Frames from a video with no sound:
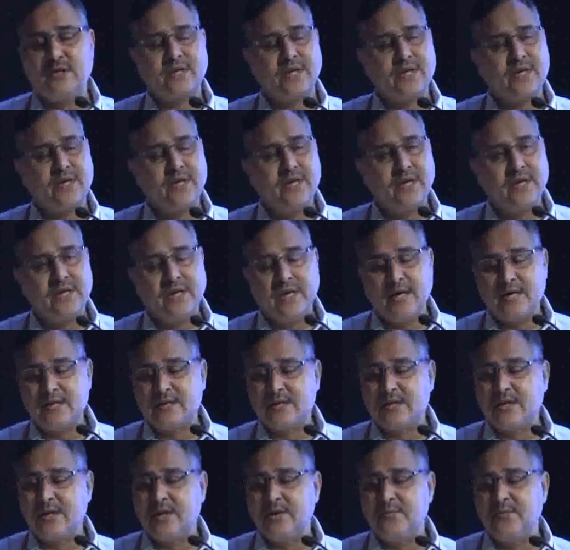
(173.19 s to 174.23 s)
urticaria,
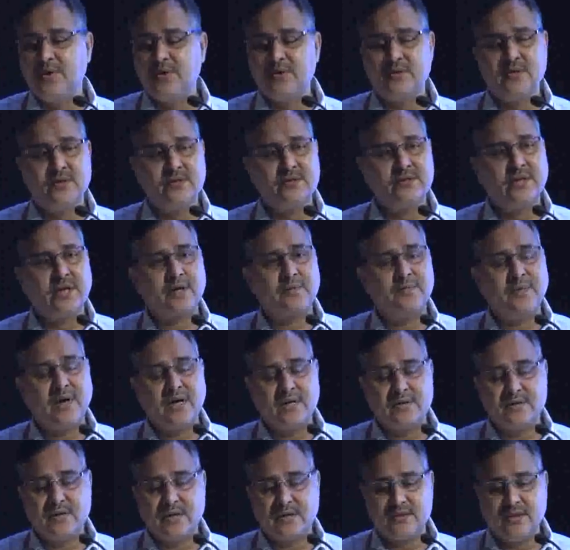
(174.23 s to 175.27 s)
scabies, insect
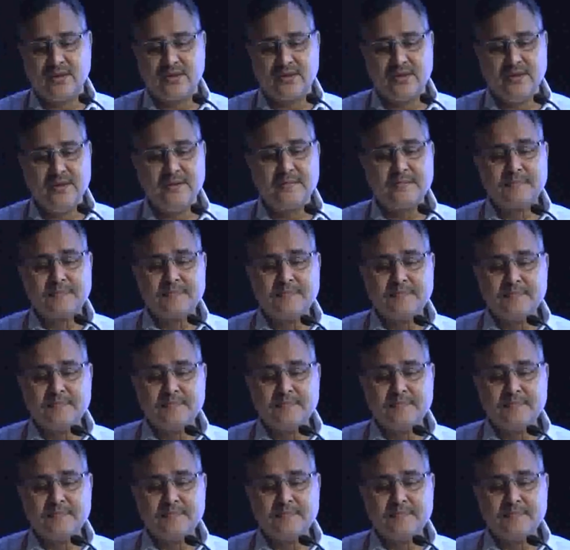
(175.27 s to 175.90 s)
bites, etc.